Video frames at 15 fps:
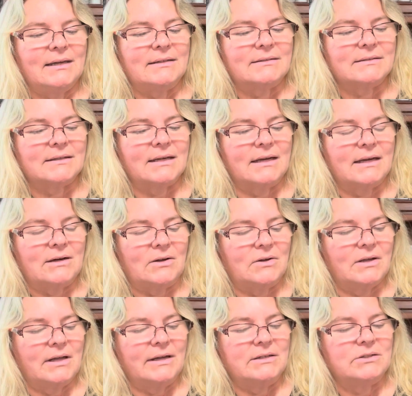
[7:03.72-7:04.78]
It's got all
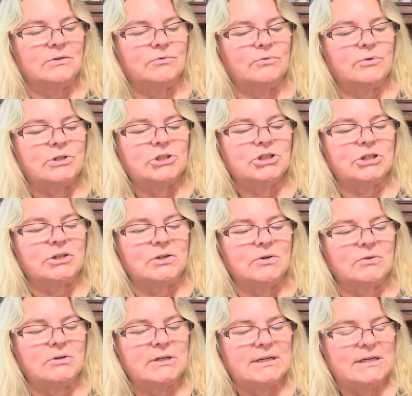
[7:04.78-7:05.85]
kinds of rich
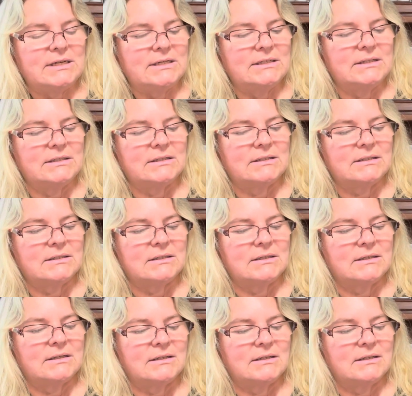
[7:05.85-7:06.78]
ingredients